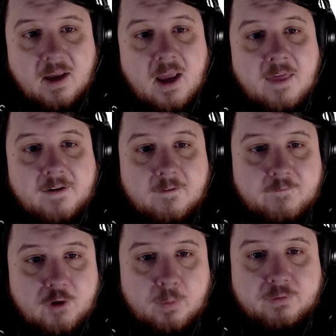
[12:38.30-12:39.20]
They are
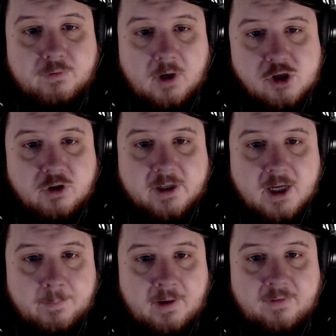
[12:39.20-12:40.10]
filled with fraudulent
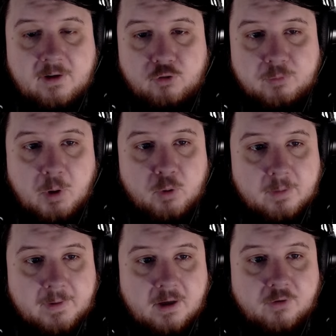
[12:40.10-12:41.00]
companies that use smoke
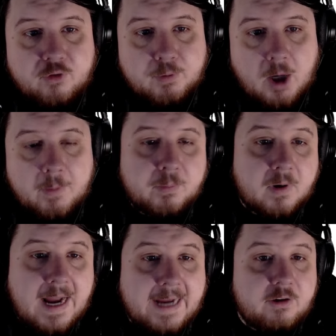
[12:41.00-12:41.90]
and mirrors to promise
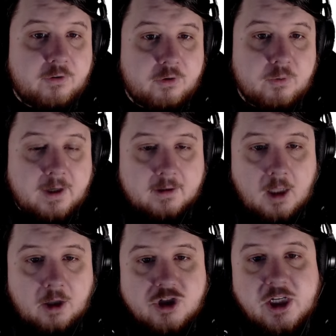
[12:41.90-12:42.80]
miraculous new
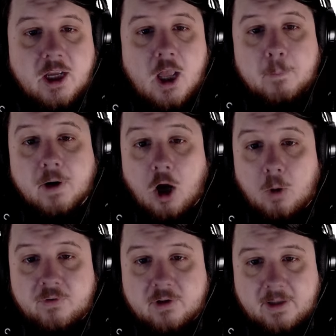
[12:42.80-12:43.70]
technology, but
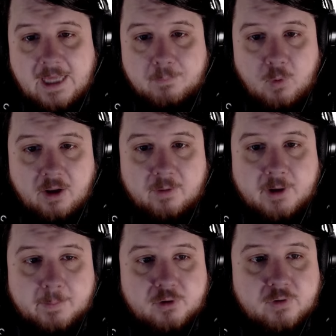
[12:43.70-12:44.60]
always collapse while the
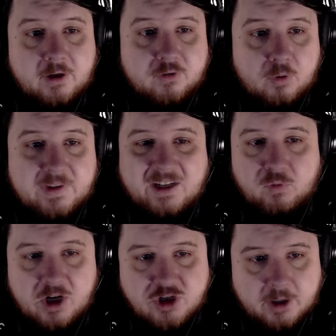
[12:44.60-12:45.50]
perpetrators only get
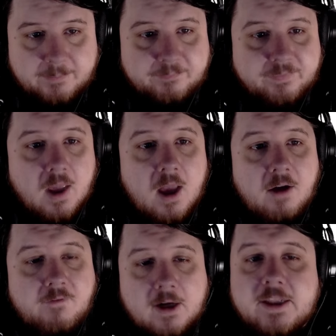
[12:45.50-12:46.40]
richer.
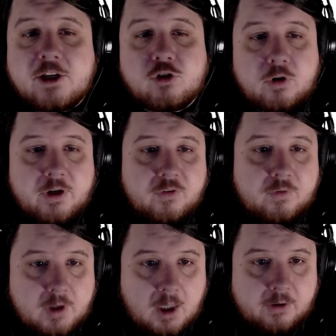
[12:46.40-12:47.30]
Funneling trillions of
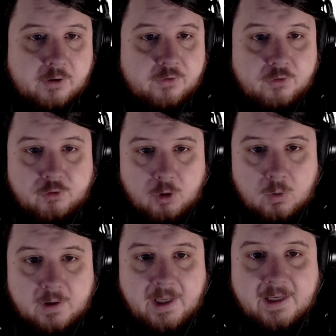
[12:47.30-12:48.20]
dollars in
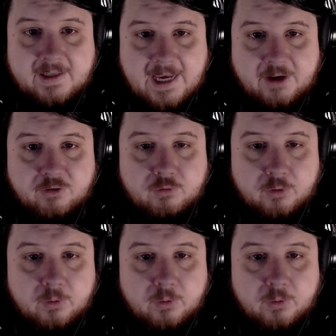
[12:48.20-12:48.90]
stolen and cash through